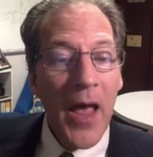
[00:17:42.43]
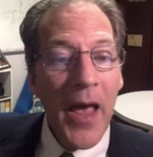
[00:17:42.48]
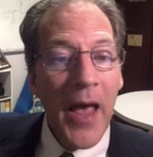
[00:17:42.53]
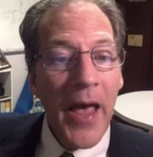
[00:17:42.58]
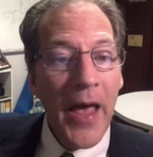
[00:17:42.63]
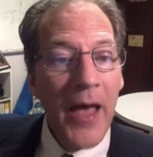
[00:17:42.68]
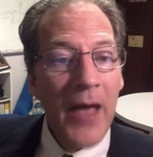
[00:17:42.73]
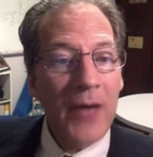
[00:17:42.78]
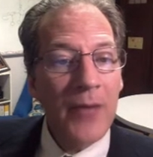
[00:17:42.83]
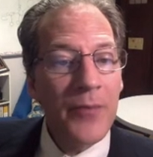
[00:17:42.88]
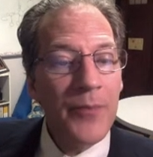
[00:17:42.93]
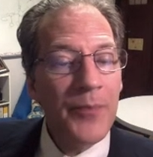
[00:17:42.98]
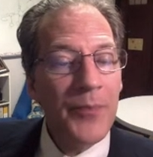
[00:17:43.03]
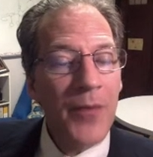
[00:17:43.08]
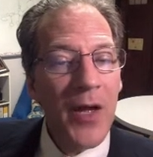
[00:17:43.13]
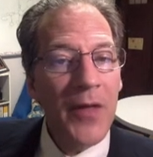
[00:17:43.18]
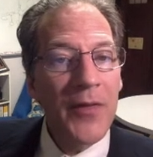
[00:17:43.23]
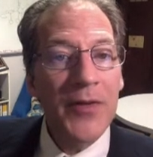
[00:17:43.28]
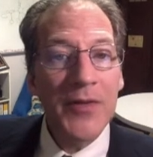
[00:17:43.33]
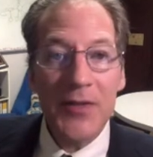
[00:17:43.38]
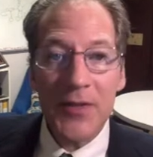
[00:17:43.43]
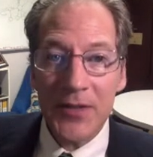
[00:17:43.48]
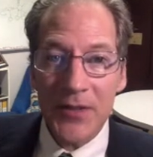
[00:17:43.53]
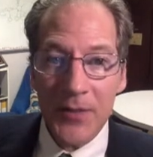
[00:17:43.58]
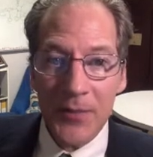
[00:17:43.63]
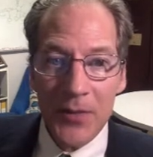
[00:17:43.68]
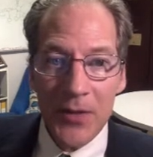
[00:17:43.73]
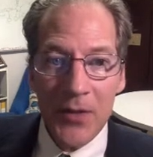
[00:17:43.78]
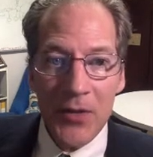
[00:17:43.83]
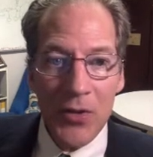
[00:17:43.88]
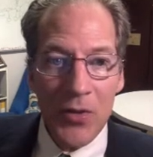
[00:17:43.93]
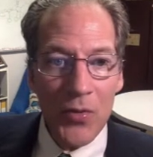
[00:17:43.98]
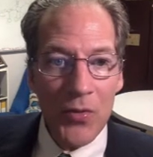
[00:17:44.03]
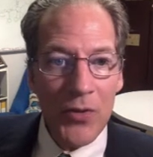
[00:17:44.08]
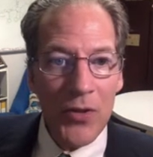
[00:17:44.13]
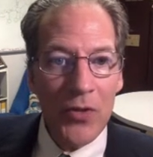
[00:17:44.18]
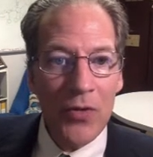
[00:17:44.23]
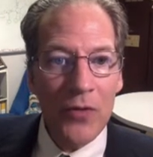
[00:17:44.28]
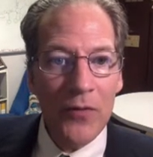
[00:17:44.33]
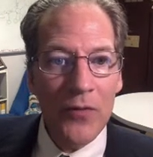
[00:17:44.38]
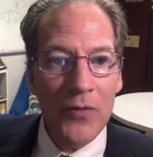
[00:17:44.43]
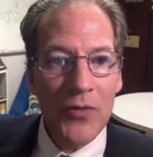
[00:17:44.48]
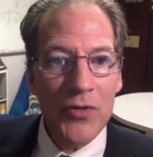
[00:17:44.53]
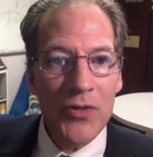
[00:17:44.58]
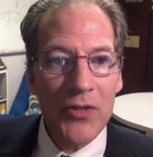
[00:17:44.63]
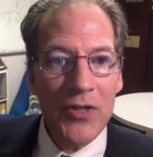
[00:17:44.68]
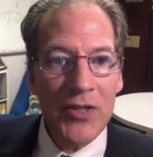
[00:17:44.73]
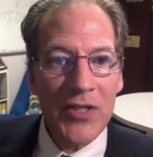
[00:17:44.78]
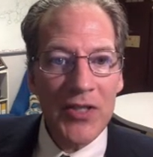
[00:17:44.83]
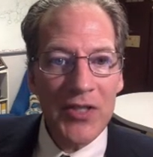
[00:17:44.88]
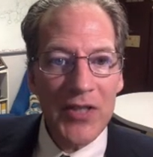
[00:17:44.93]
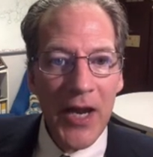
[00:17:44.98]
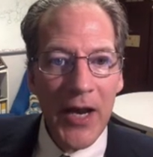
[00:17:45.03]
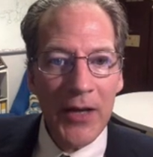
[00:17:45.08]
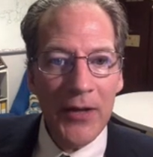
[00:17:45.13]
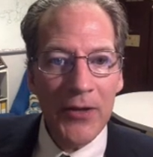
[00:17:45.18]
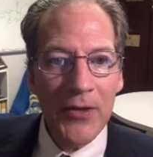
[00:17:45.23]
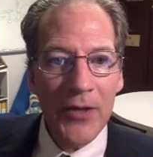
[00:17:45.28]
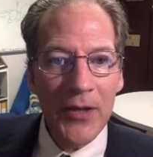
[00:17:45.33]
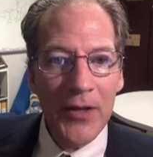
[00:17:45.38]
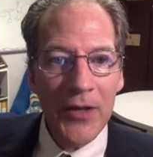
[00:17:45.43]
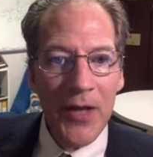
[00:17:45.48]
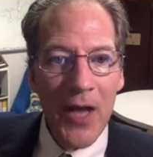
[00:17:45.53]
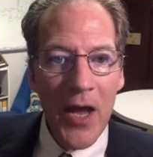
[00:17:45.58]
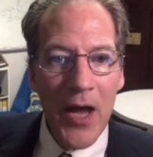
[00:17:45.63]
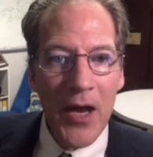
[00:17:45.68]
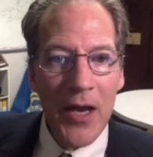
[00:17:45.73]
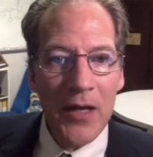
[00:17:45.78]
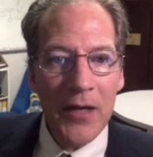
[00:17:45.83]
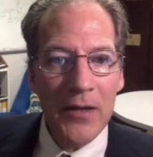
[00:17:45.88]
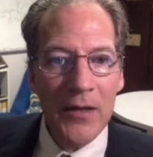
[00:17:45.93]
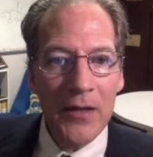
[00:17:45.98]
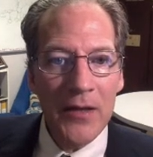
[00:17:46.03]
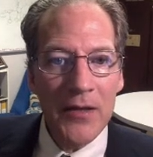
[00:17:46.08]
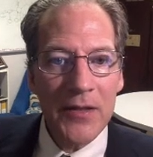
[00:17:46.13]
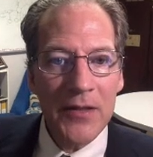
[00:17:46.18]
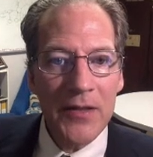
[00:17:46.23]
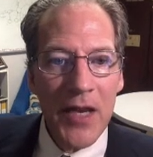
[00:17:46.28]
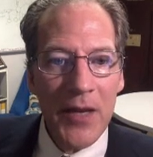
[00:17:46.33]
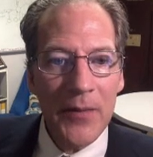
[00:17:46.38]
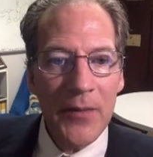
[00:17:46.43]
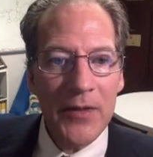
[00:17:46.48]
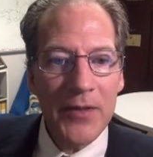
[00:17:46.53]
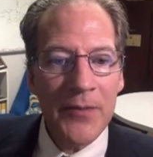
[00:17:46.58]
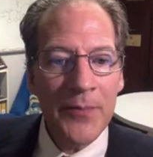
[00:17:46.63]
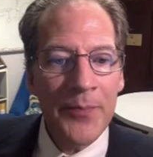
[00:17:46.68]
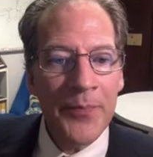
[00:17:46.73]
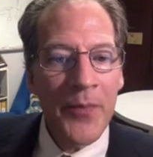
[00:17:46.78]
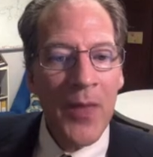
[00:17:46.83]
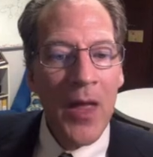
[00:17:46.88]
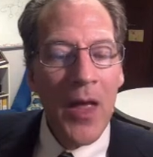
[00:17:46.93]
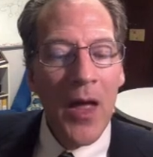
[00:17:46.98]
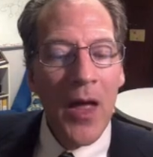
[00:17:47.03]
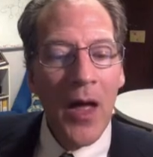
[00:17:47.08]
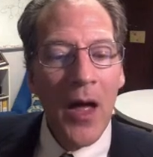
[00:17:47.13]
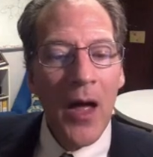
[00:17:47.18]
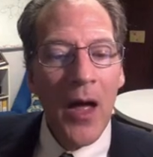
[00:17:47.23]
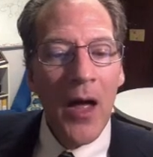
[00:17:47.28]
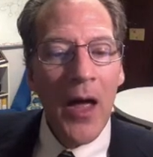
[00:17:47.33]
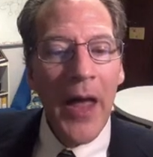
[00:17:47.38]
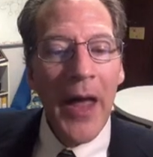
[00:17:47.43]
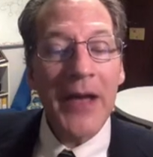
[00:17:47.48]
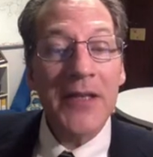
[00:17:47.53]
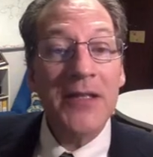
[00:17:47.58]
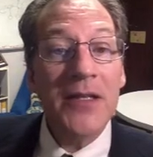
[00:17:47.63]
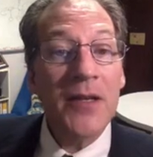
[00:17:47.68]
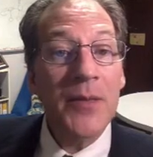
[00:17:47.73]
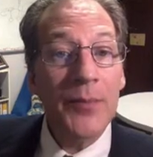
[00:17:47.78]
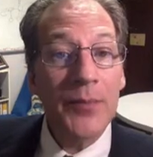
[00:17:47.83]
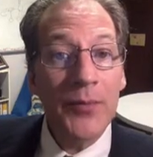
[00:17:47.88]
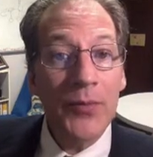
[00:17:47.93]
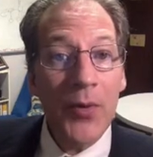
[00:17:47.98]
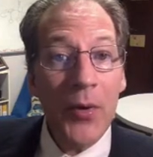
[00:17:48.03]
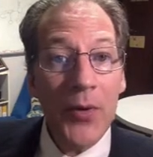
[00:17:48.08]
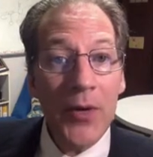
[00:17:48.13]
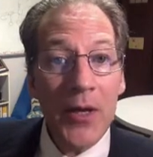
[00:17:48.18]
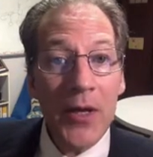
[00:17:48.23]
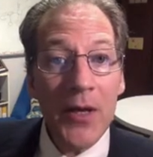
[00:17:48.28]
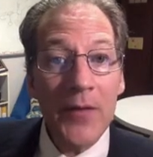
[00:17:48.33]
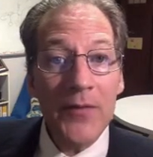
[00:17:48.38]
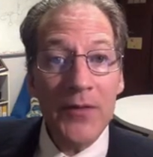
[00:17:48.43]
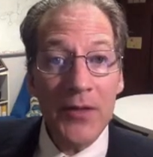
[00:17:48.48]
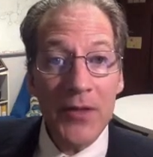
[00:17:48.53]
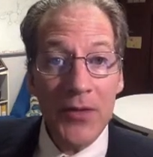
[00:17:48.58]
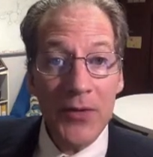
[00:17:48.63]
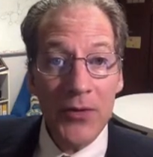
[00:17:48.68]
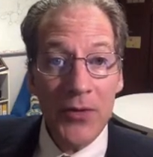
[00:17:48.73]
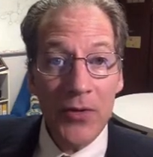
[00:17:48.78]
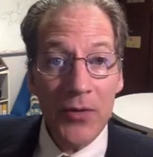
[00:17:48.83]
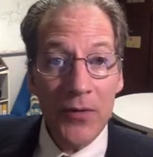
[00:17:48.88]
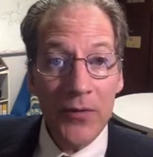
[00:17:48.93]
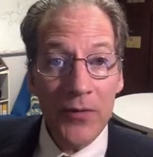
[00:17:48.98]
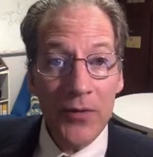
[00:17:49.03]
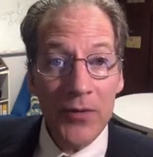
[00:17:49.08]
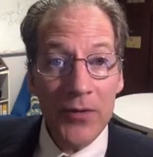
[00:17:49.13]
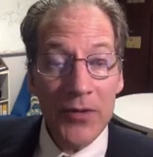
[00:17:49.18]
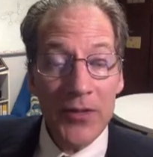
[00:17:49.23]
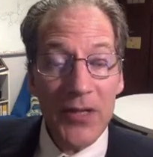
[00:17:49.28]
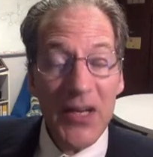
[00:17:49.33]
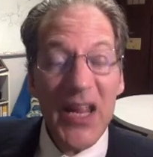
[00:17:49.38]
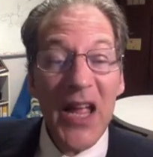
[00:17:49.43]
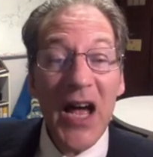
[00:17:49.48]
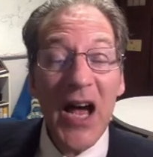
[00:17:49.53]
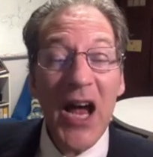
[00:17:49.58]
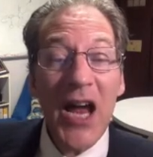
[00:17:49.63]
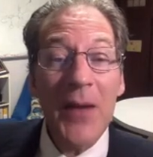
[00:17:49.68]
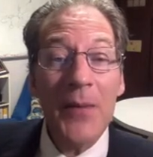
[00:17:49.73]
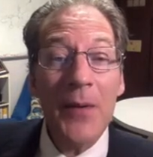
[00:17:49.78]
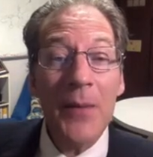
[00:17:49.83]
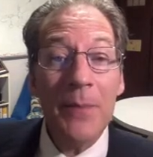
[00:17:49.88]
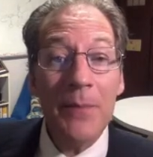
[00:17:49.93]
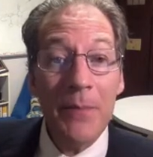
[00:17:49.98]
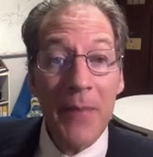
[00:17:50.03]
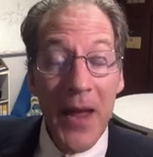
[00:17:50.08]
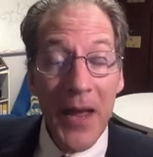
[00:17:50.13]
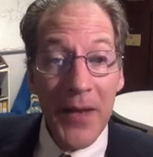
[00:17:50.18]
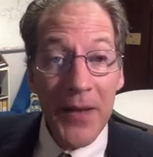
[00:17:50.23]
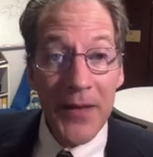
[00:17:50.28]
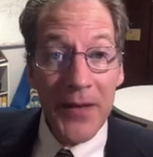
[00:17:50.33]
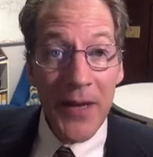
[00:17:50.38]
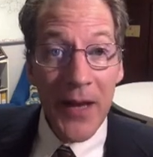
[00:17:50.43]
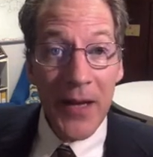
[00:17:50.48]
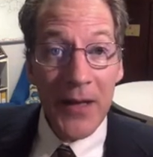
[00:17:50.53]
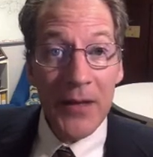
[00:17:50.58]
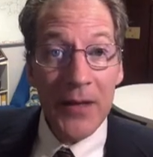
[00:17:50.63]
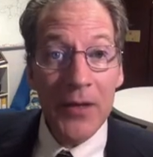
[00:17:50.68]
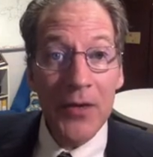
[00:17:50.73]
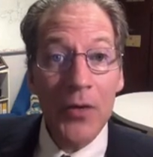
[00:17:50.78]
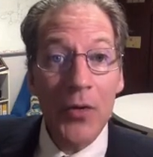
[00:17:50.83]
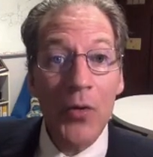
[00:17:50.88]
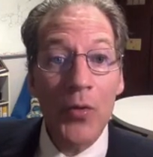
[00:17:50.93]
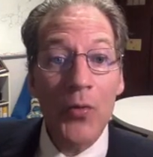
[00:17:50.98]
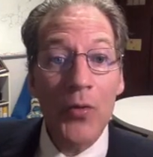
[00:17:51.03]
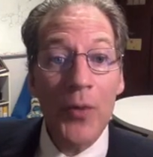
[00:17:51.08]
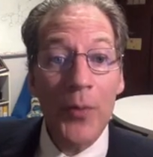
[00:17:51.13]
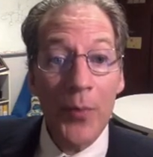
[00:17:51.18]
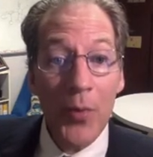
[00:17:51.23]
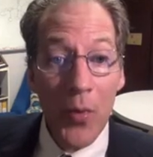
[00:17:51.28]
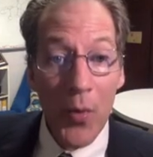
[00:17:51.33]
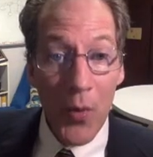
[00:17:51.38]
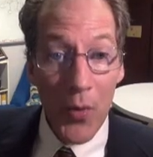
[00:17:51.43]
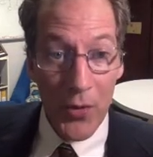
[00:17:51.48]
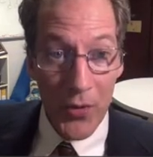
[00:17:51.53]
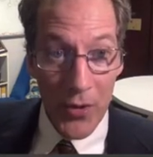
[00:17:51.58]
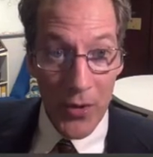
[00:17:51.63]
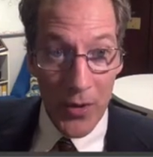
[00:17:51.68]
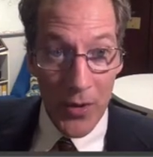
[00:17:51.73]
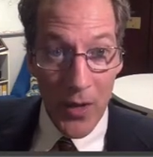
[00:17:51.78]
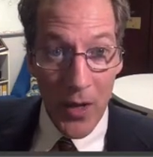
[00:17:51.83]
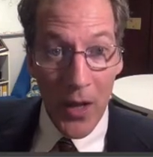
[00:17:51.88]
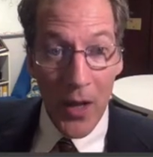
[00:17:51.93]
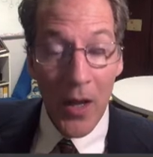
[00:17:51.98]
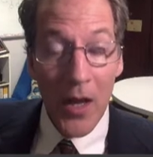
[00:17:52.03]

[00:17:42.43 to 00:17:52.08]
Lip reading: And this is something new, the university's Title IX statement. As an employee of Seton Hill University, I am a mandated reporter.